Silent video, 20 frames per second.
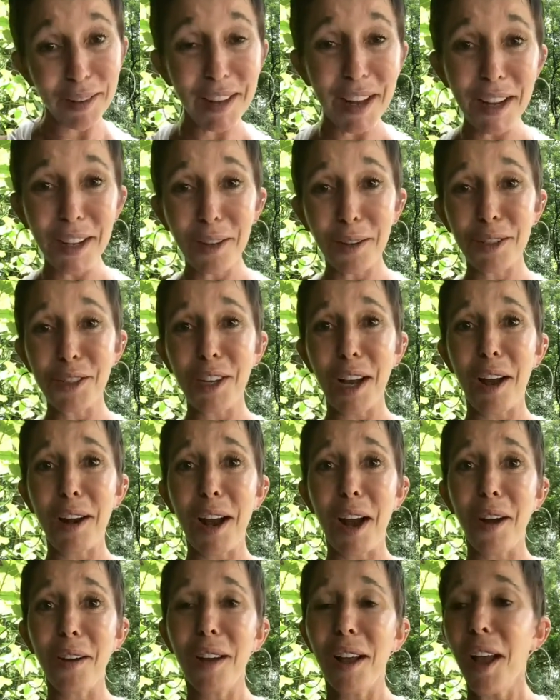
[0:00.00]
Thank you, shout
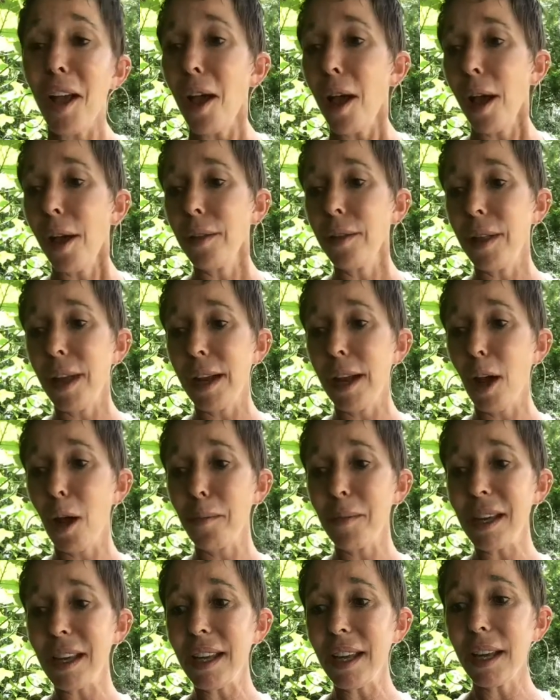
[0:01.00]
out, that
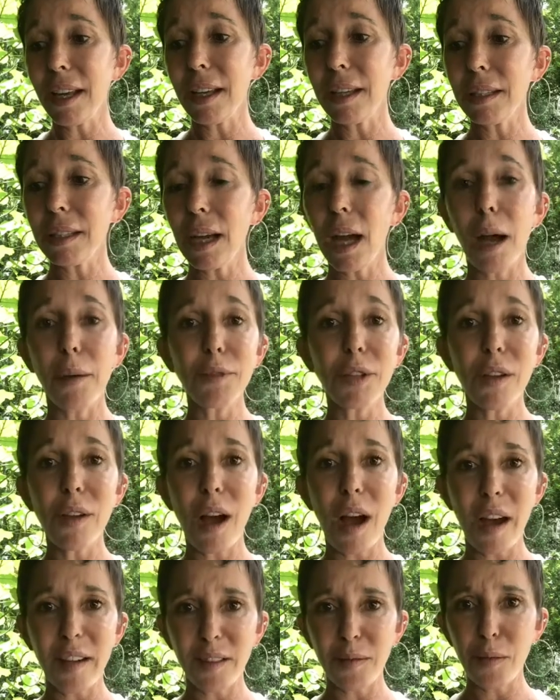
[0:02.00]
helped me get to the
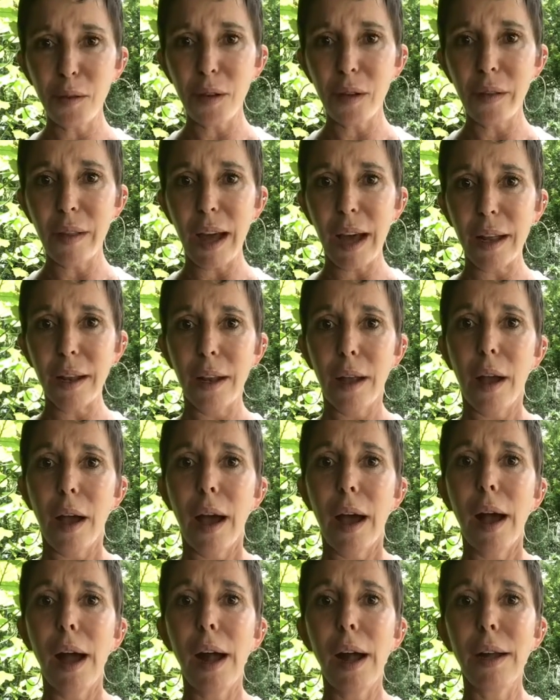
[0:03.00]
hospital that
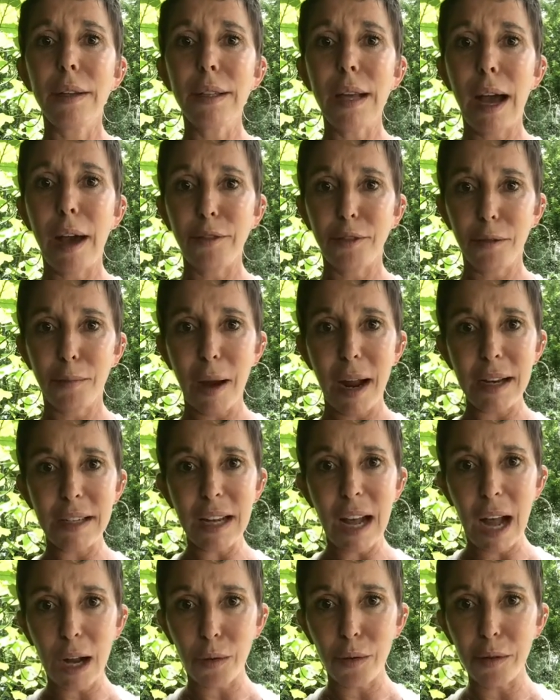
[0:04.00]
after my
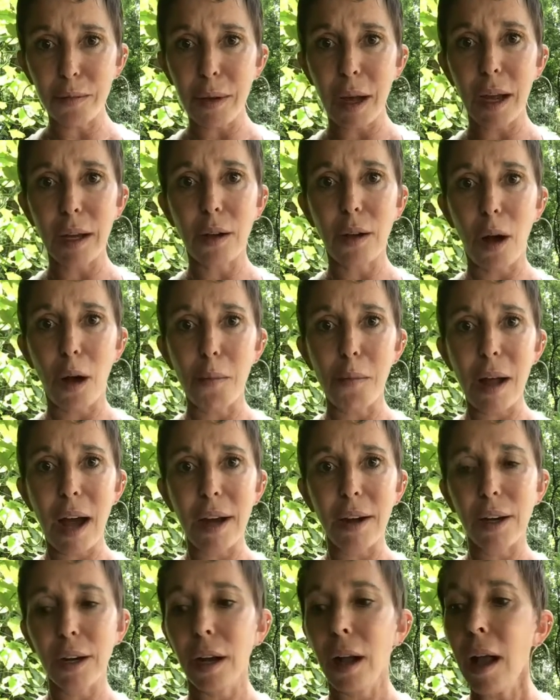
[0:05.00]
attack with my
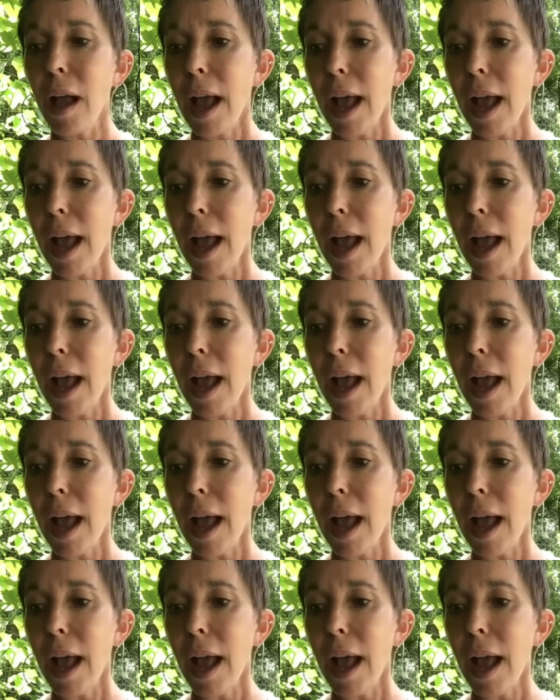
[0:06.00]
gallbladder,